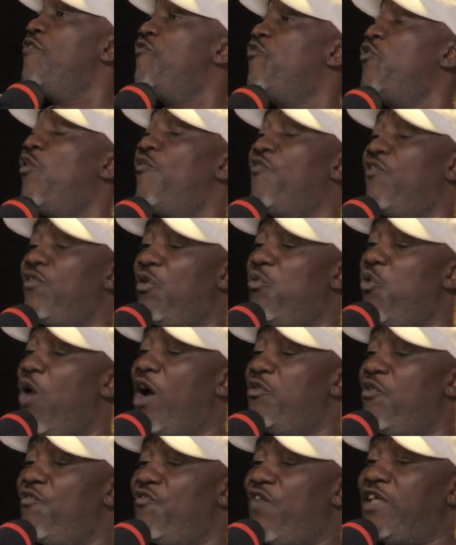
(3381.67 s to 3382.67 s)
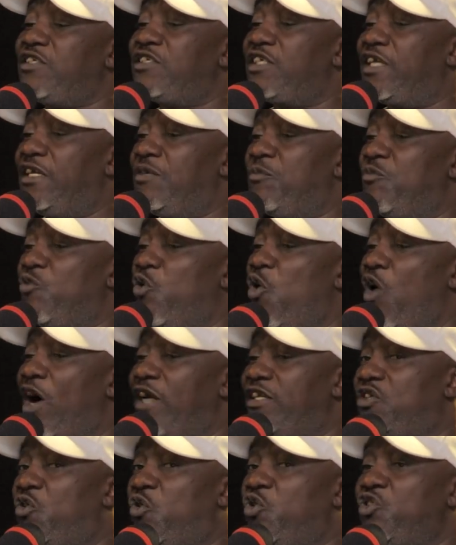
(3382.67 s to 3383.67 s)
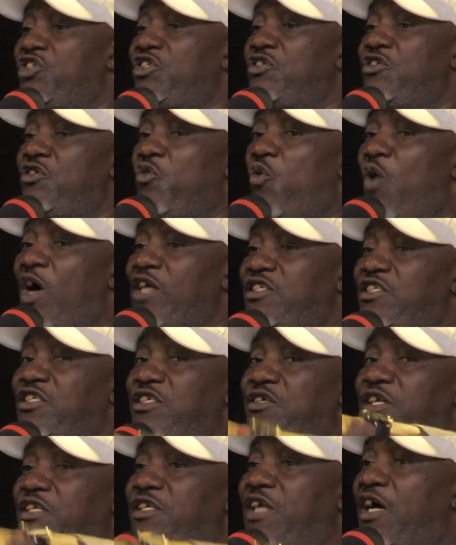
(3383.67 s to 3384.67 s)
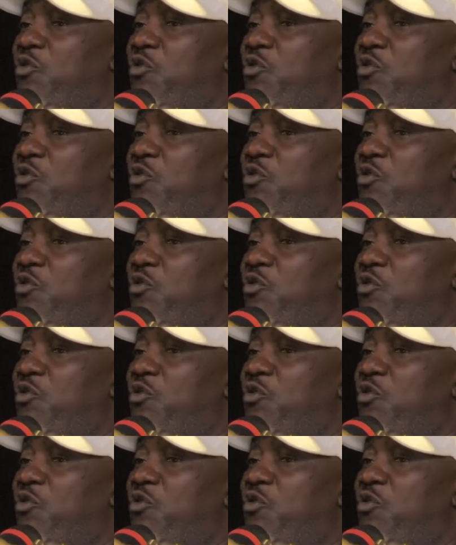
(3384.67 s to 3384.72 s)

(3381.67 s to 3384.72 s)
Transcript: every one of us can go and coach in Kwazi, Red